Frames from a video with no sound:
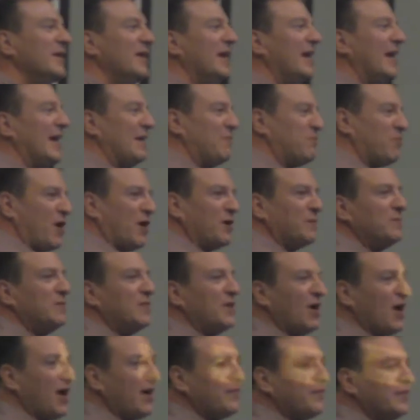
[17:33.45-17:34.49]
and I brought them to the
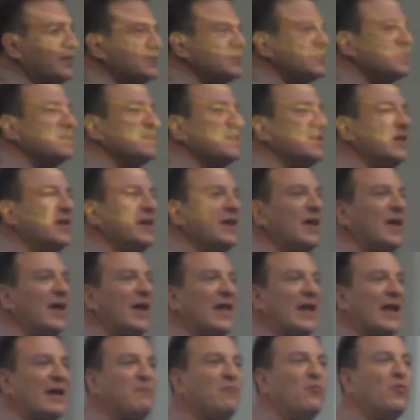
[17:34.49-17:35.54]
office.
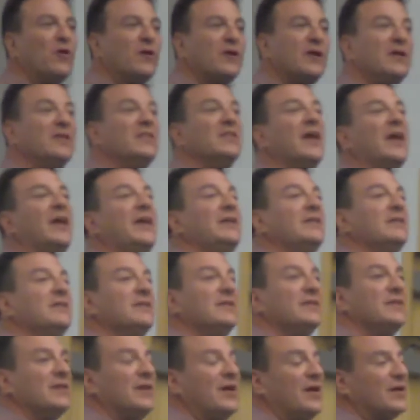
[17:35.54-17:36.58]
And I'm working late
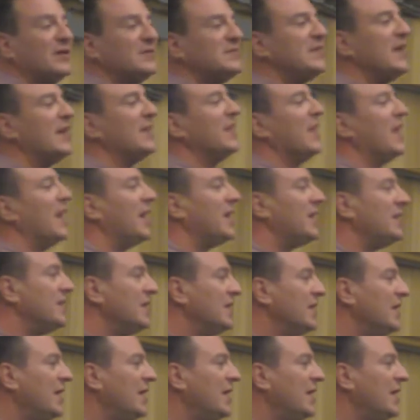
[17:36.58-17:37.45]
on a deadline.